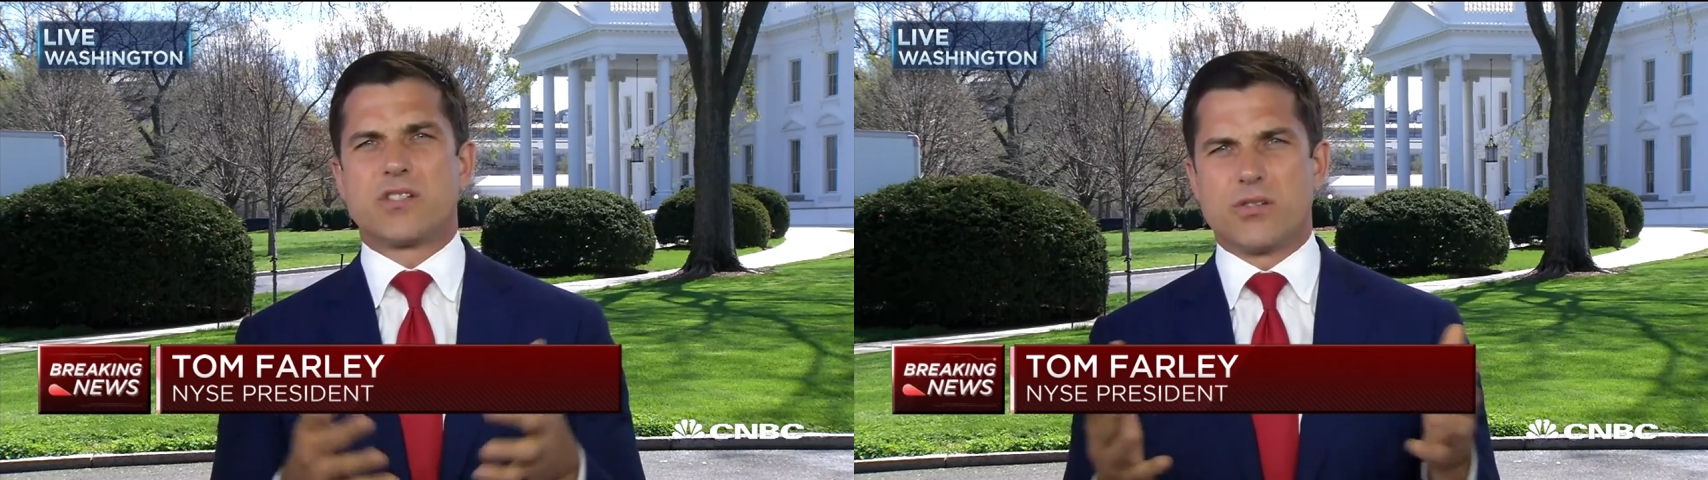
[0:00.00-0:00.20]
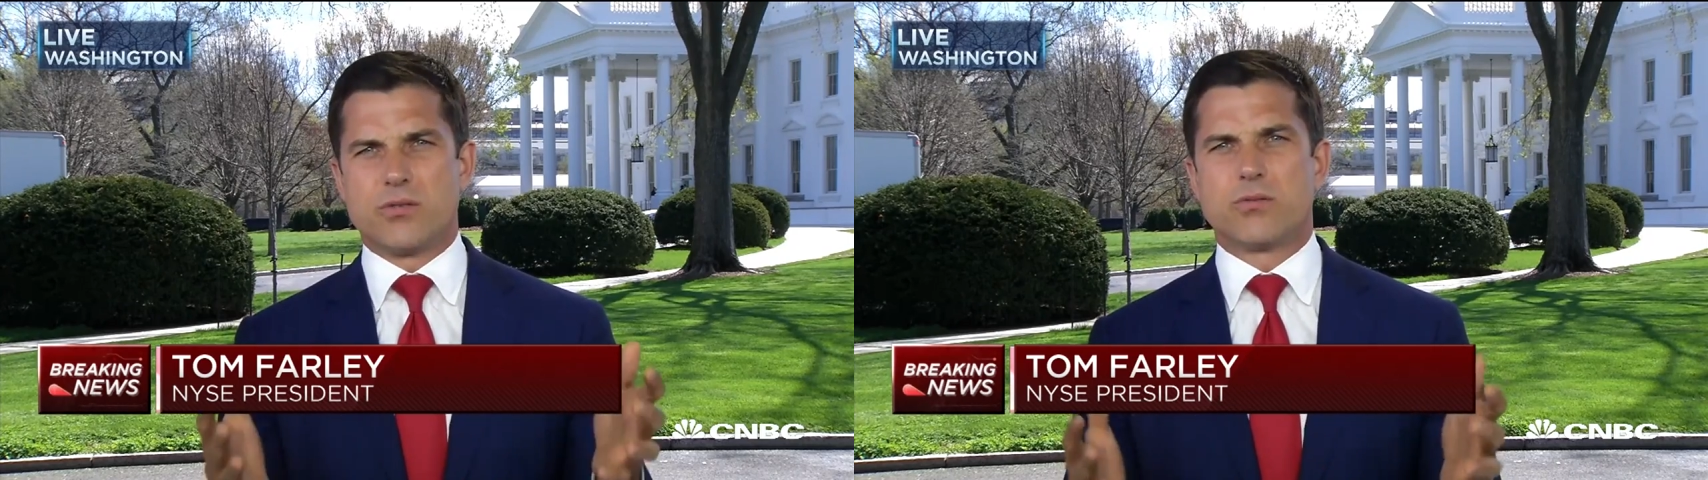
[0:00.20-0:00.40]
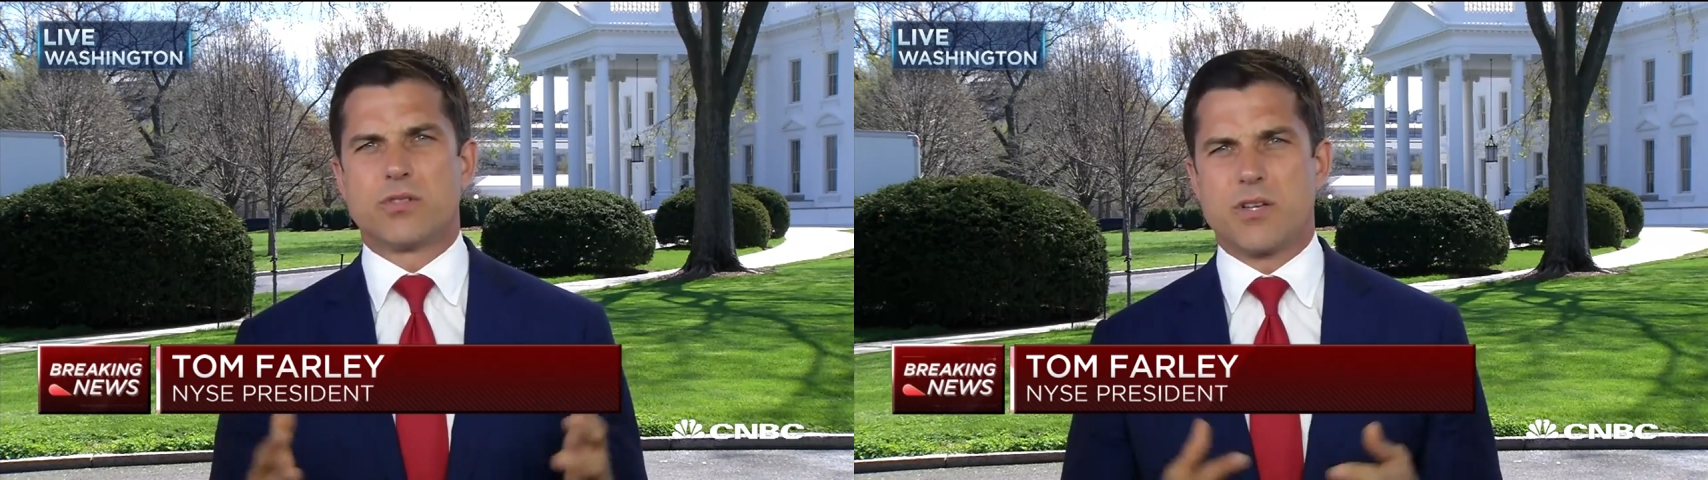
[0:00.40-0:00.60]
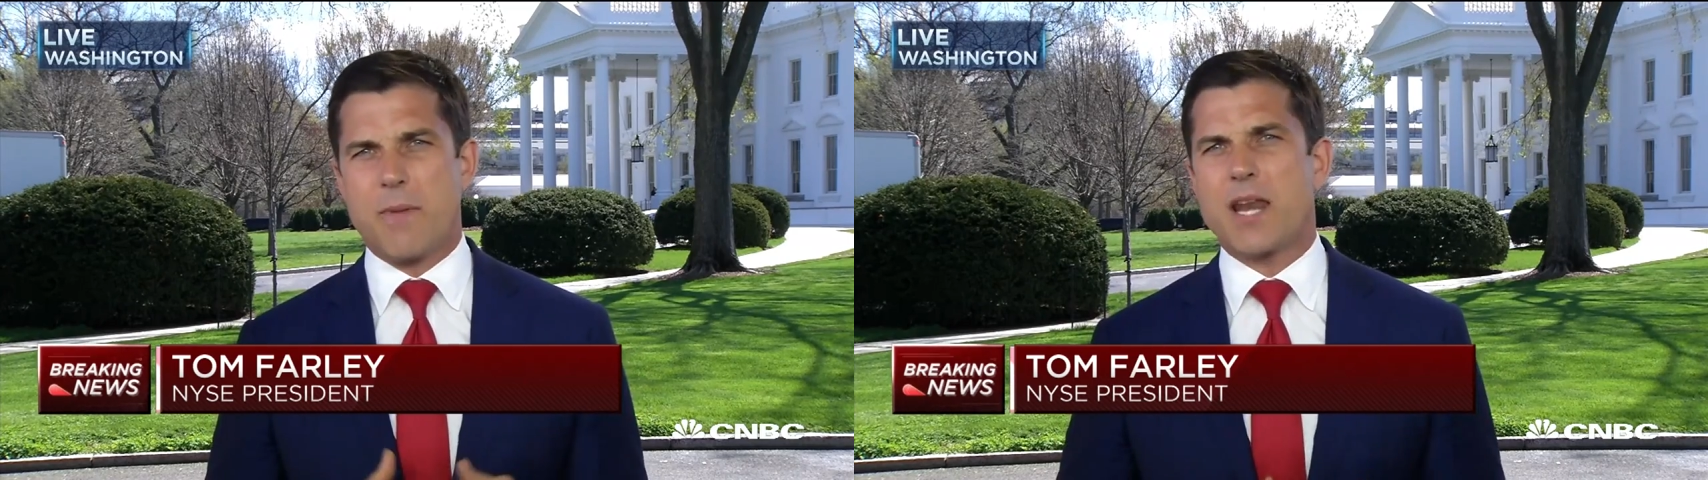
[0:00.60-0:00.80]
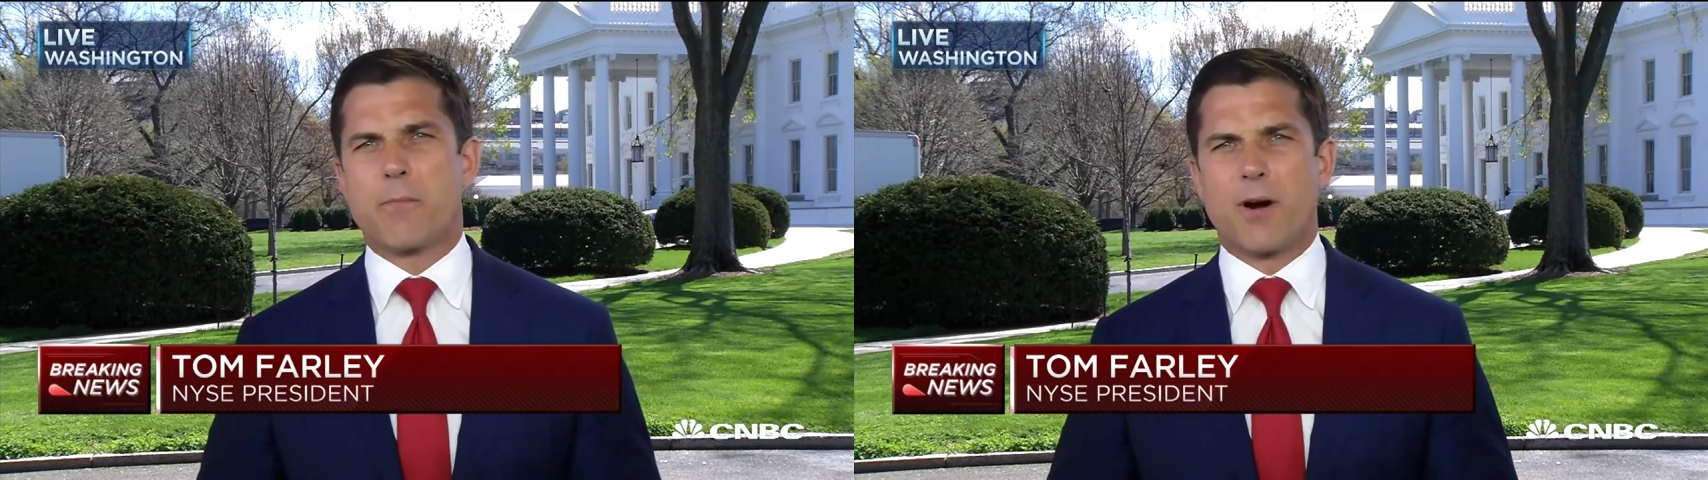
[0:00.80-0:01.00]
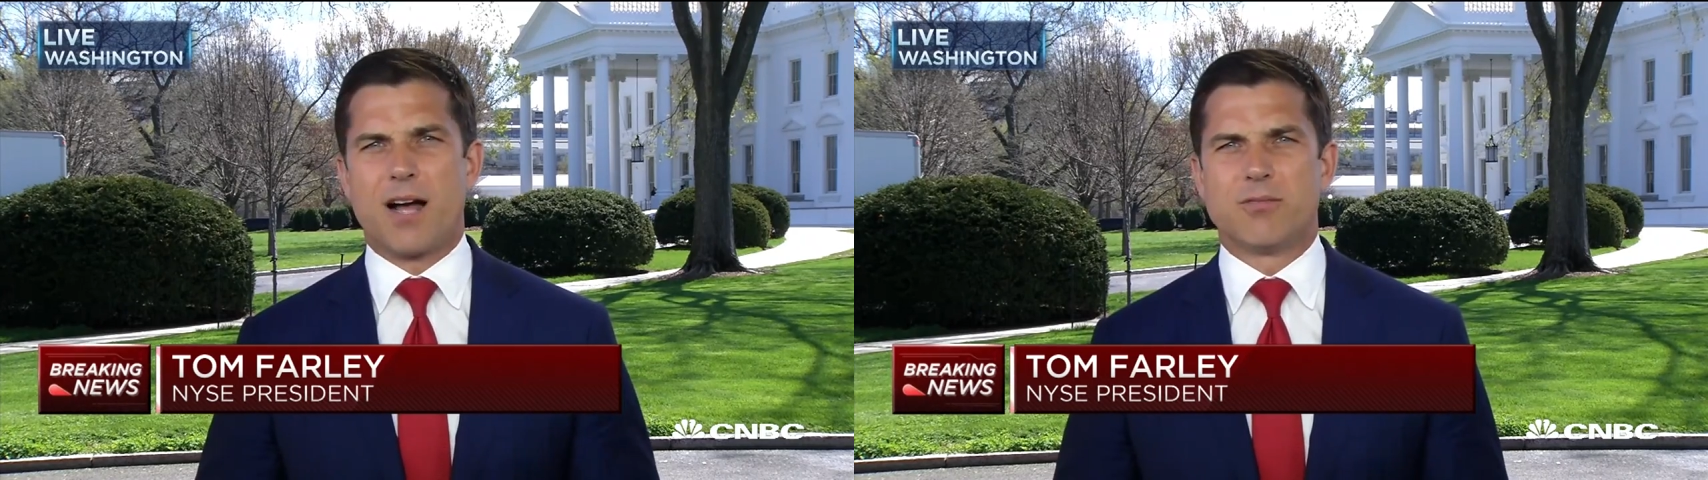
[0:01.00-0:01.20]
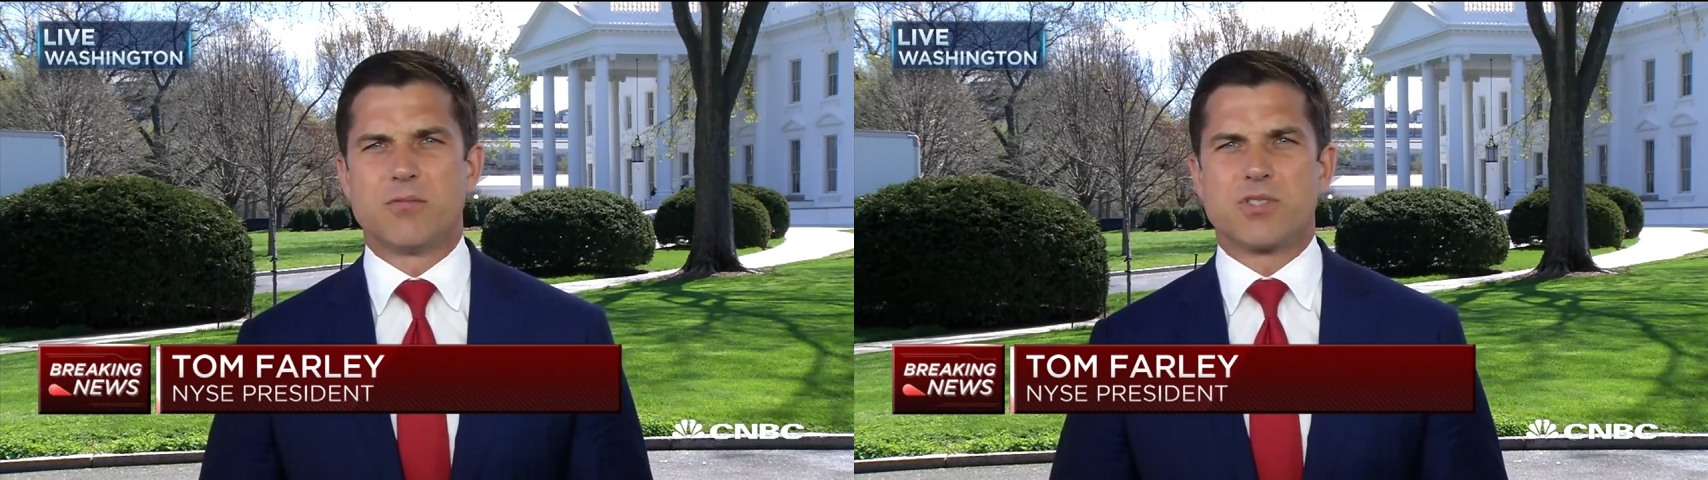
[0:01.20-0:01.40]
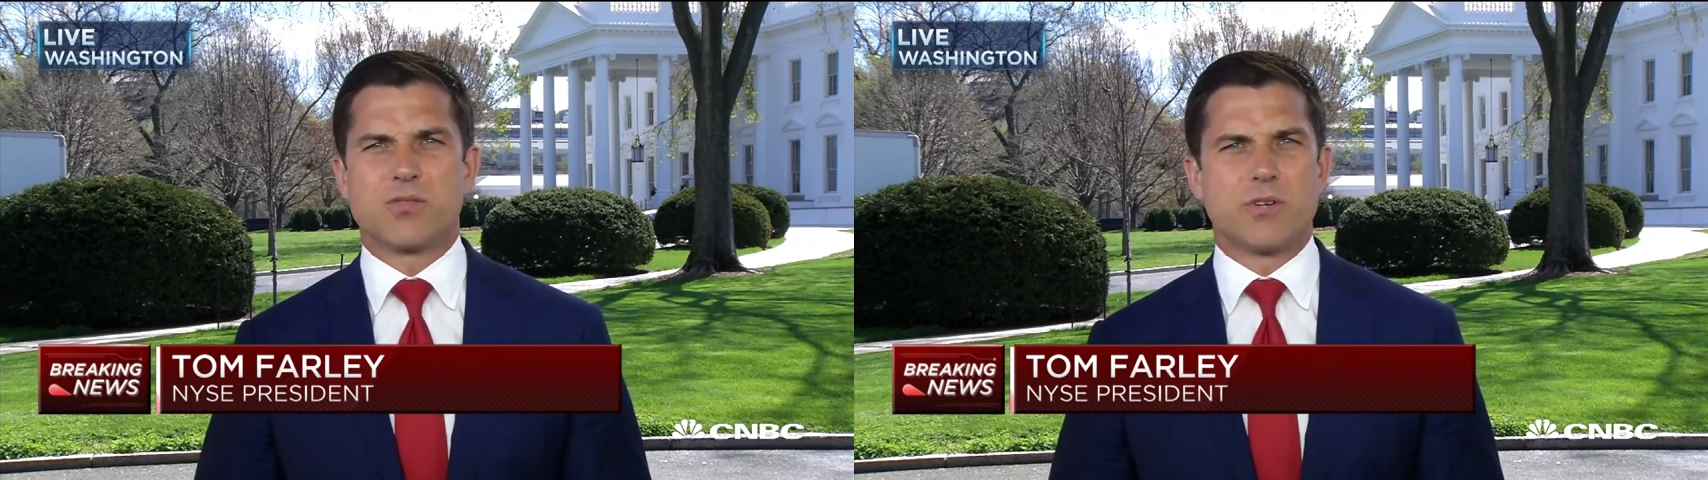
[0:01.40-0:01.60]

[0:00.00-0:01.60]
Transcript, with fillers: to to many problems.